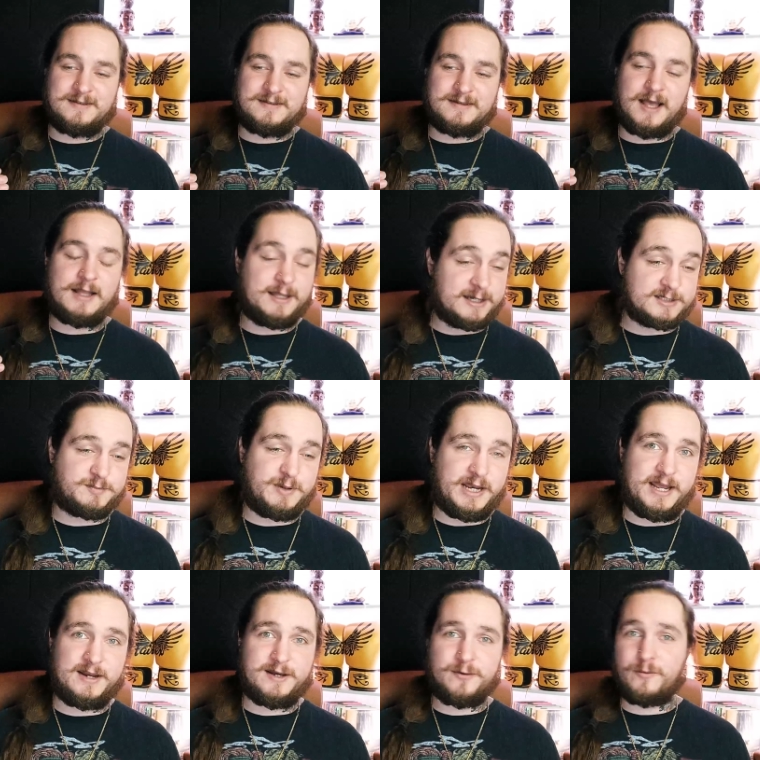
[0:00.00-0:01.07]
Alex
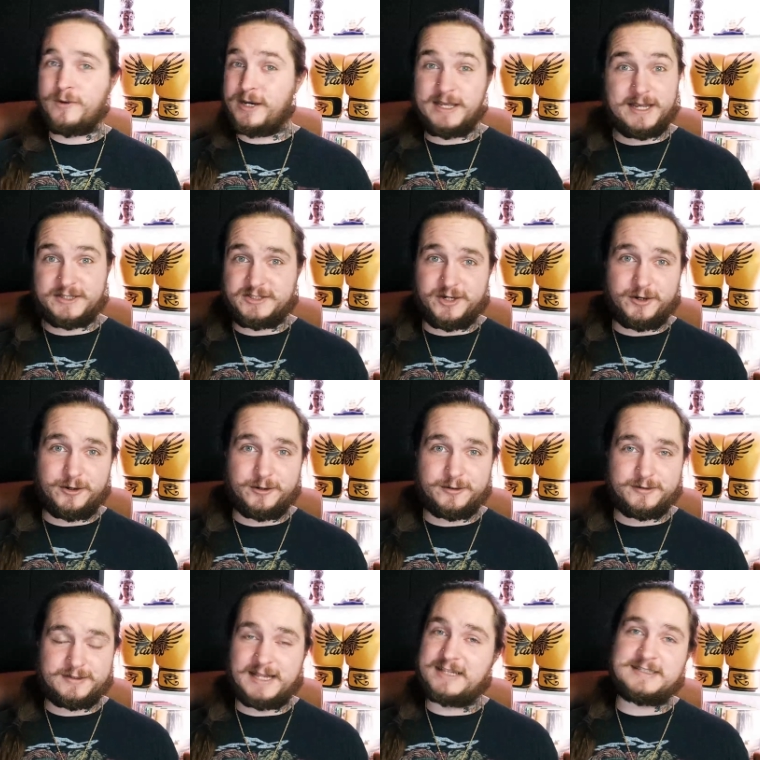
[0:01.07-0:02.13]
Pereira when he gets you hurt
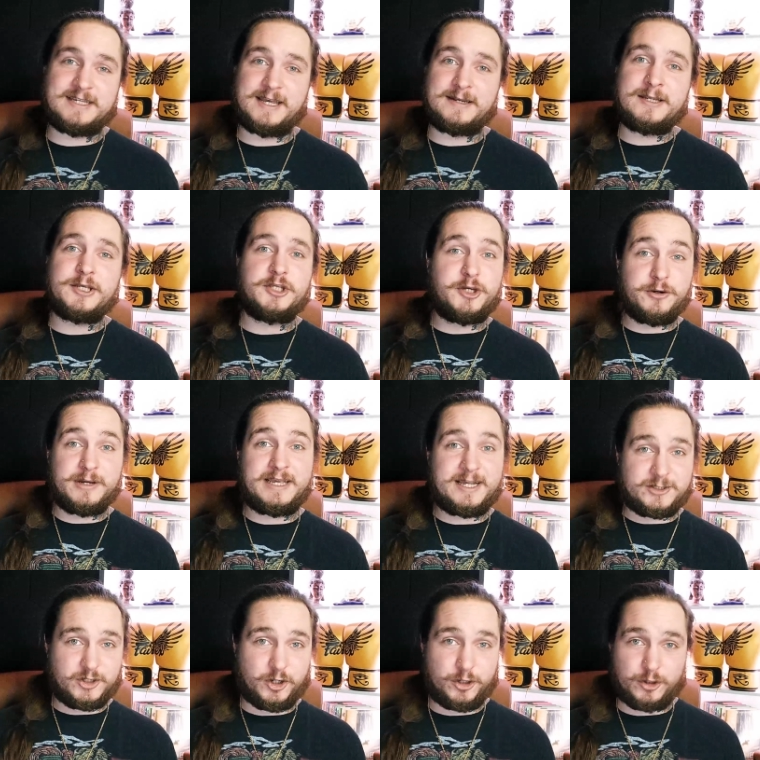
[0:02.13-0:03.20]
that's it Yuri
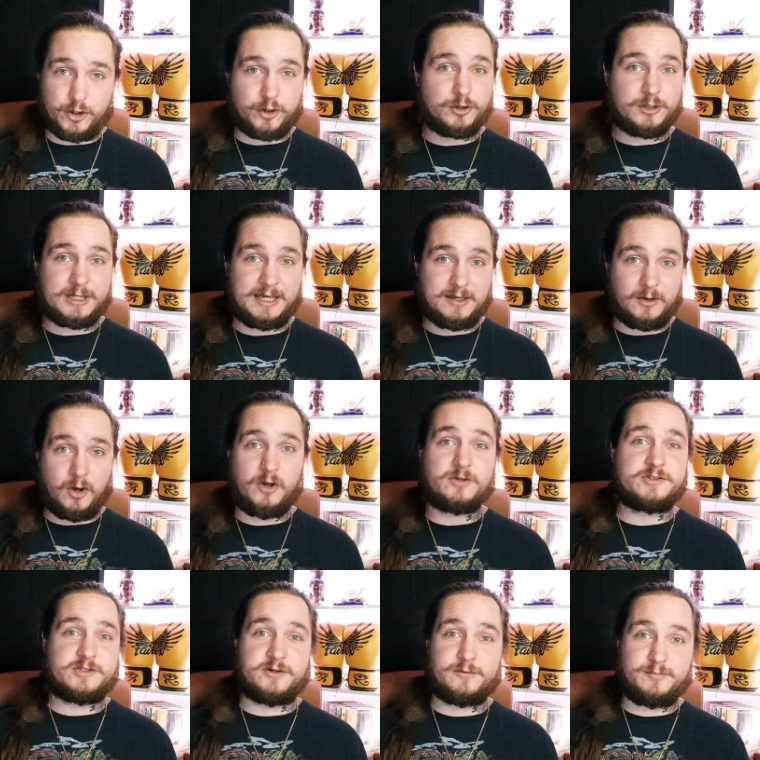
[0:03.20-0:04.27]
gets hurt early
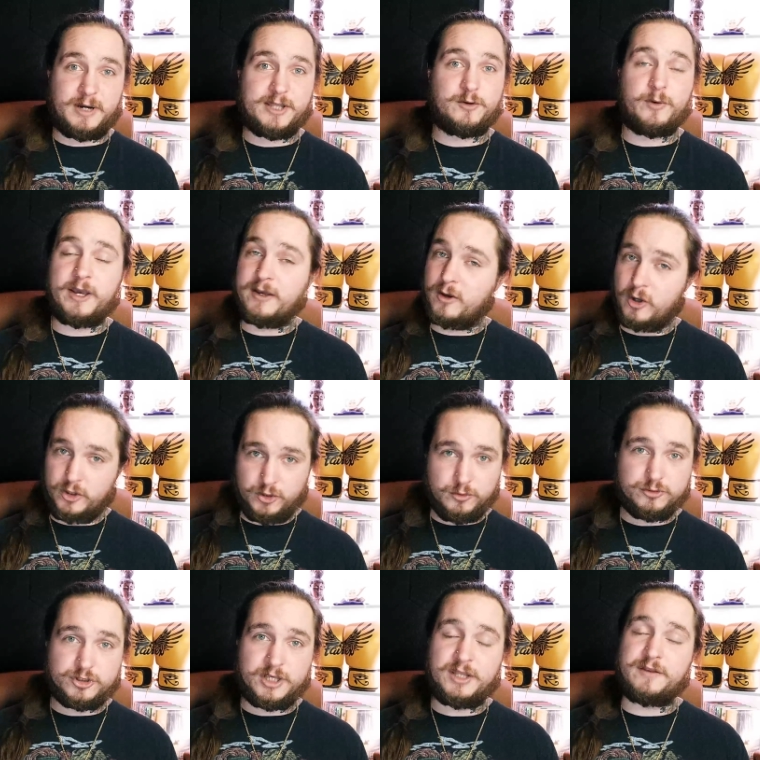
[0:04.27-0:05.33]
also by the way
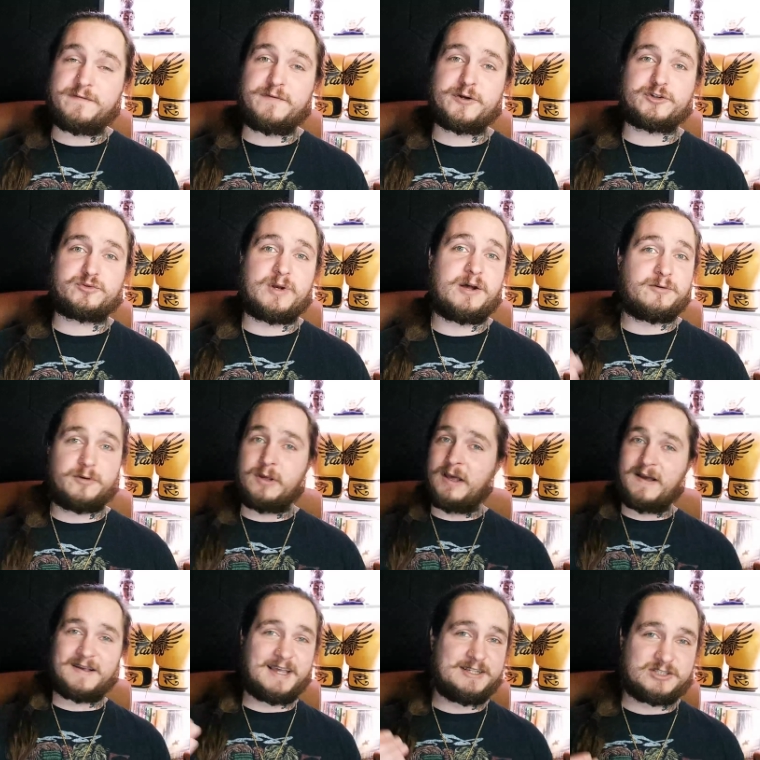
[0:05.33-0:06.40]
usually in the first round
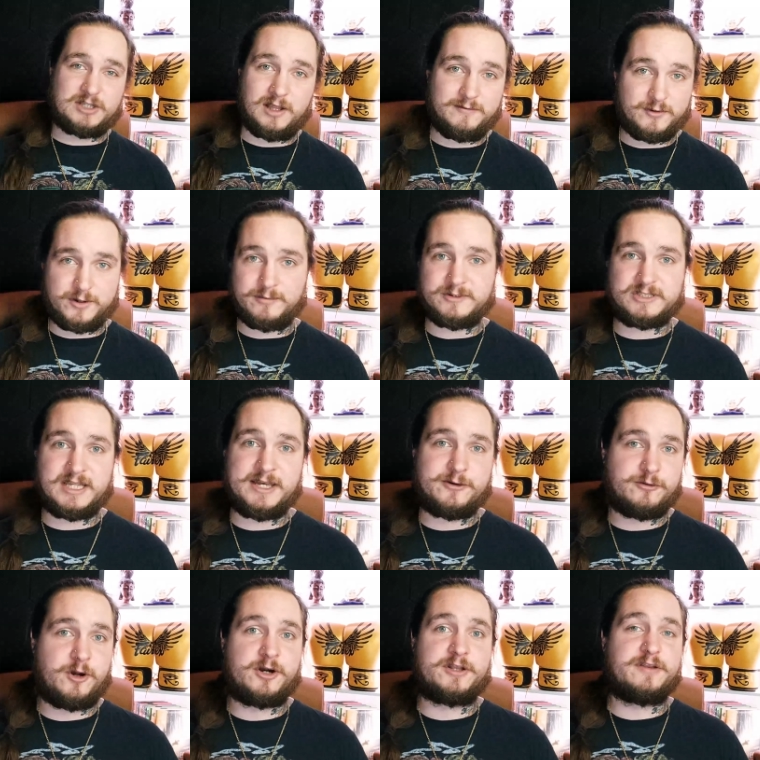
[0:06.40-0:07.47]
against Glover it was later
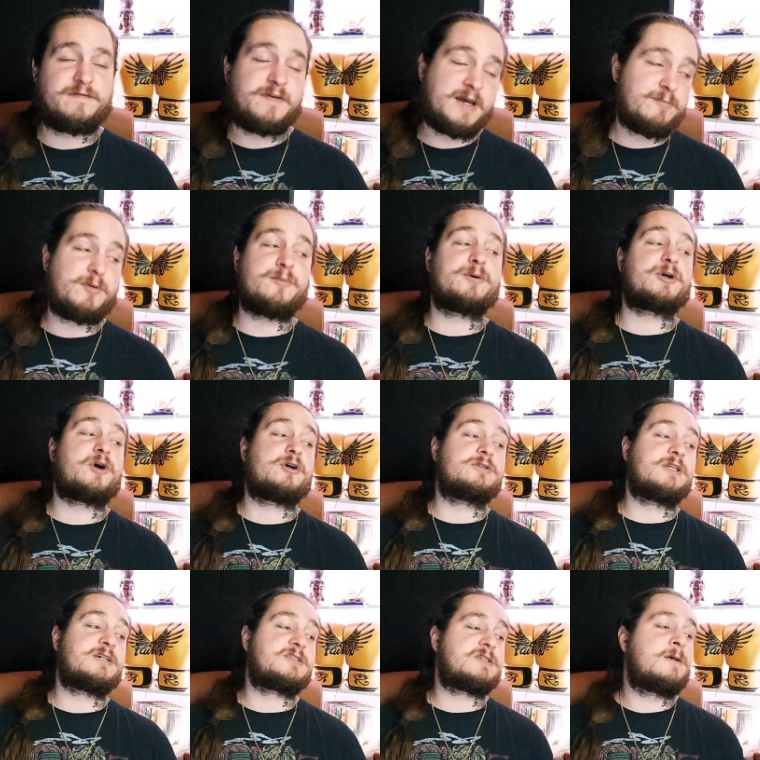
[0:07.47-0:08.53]
on in the fight but
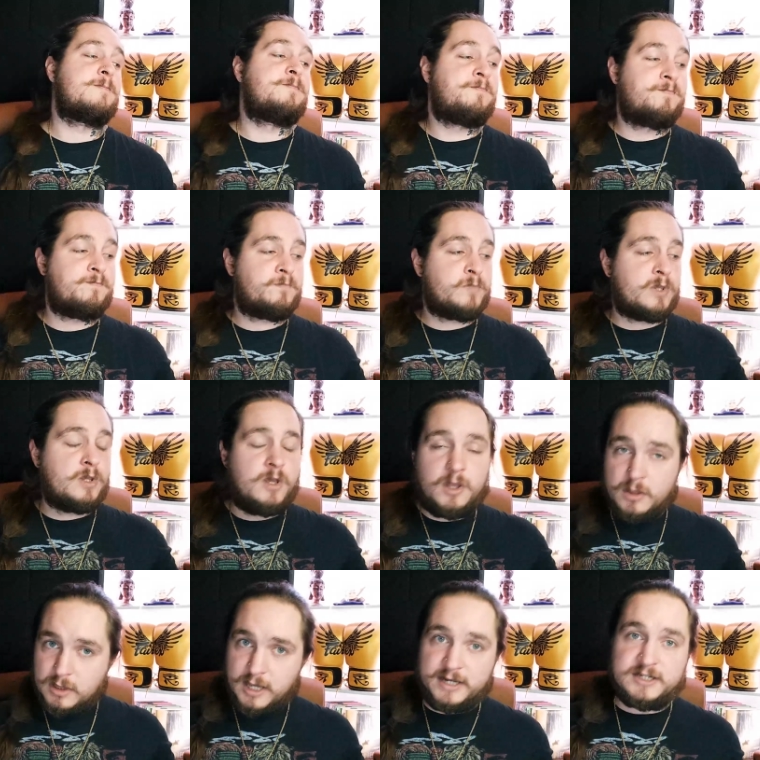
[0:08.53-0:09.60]
regardless
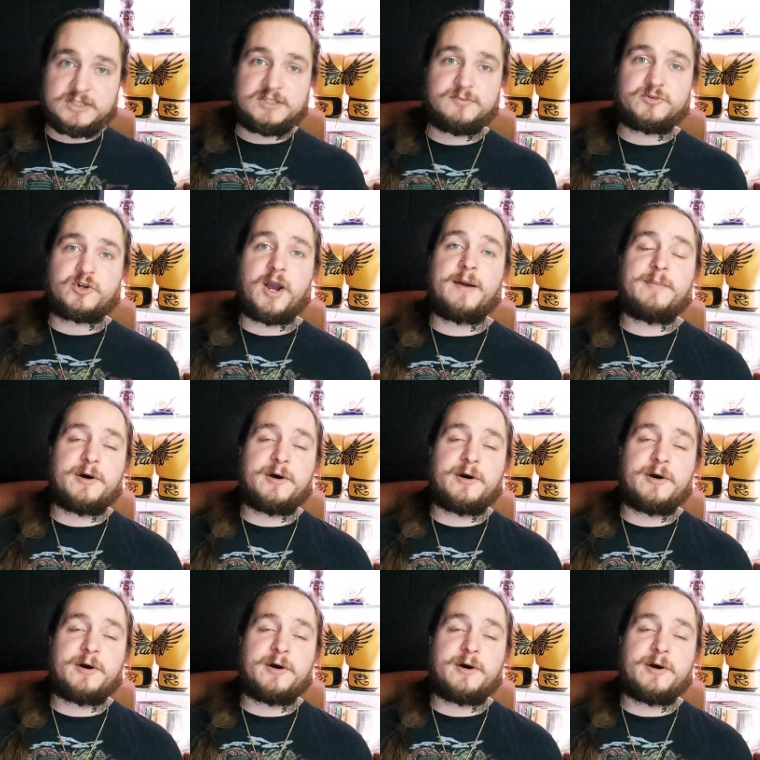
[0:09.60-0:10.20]
like and subscribe I